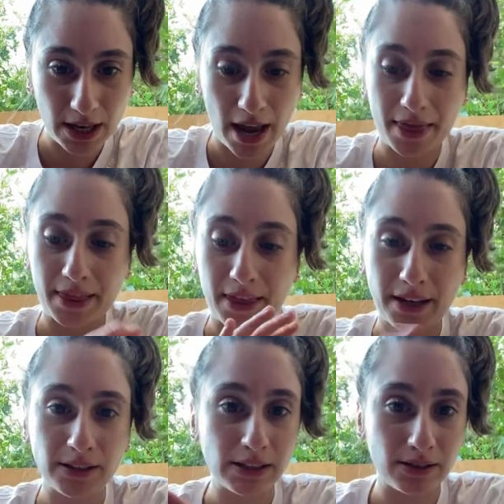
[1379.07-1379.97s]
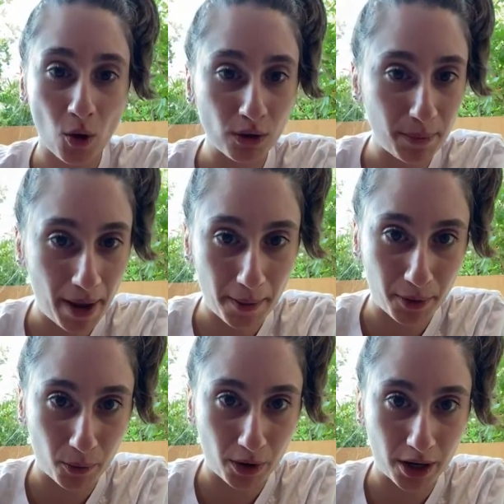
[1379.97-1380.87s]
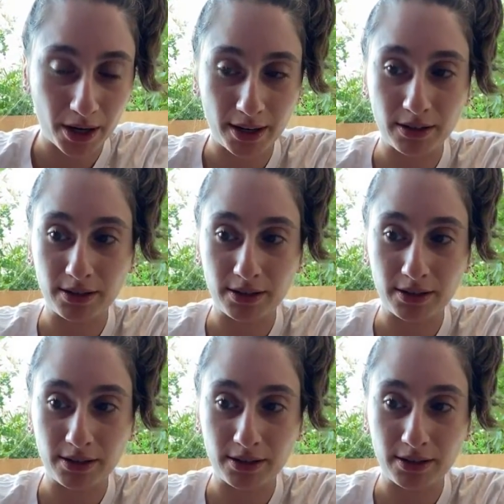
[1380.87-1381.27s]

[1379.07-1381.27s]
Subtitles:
and then they did all the paperwork in the